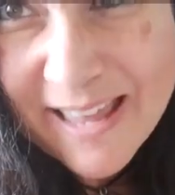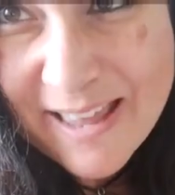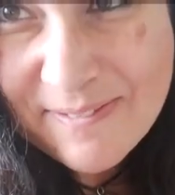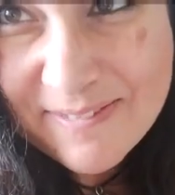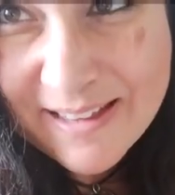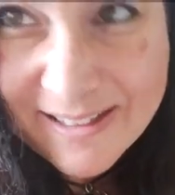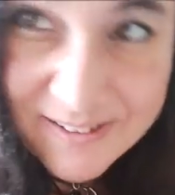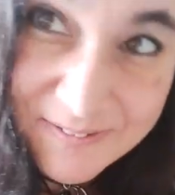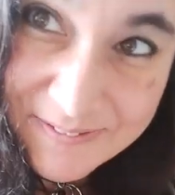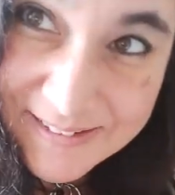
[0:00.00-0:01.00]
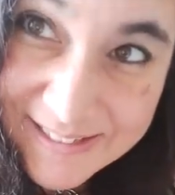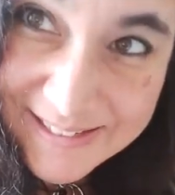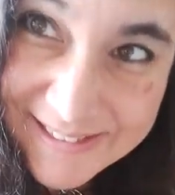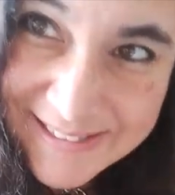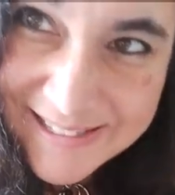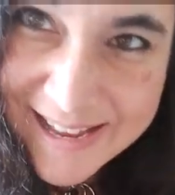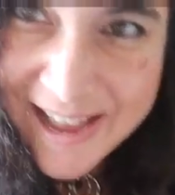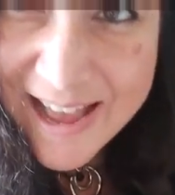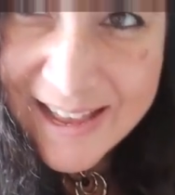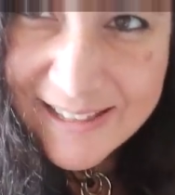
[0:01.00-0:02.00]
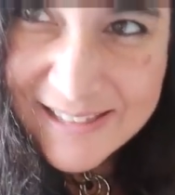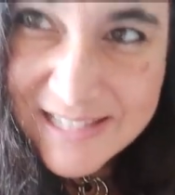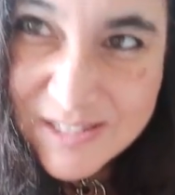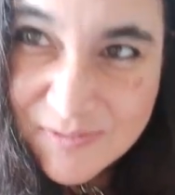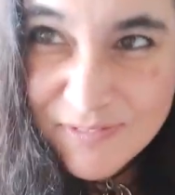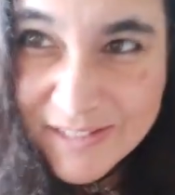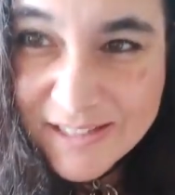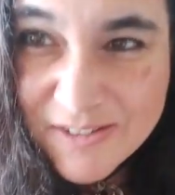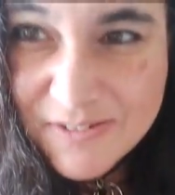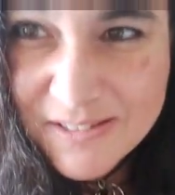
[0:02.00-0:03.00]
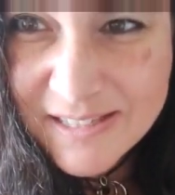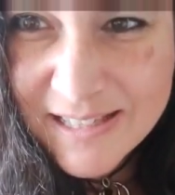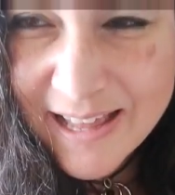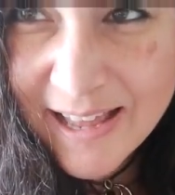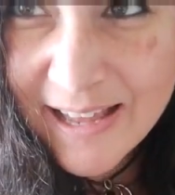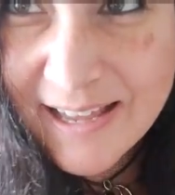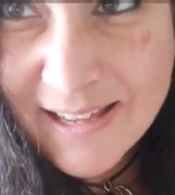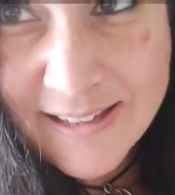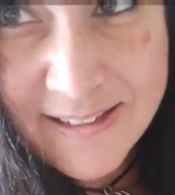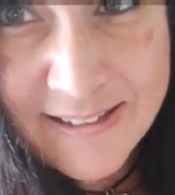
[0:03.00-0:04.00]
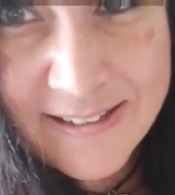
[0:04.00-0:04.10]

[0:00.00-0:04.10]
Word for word: came in. Oh my goodness. This video is like